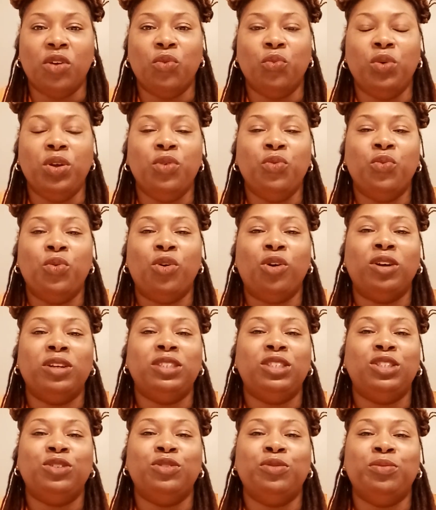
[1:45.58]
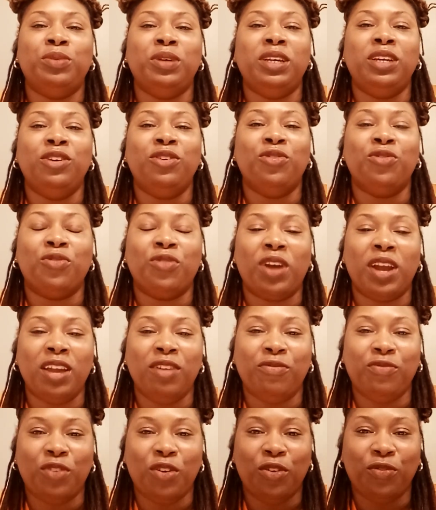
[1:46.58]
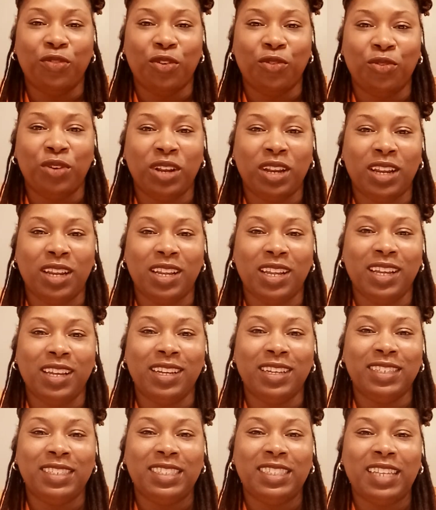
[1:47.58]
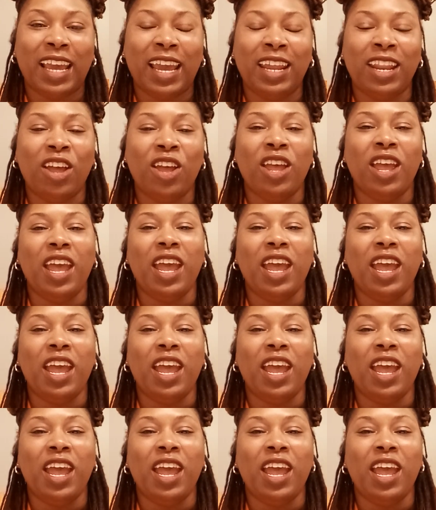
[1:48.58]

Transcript: We want to be grateful for what it is that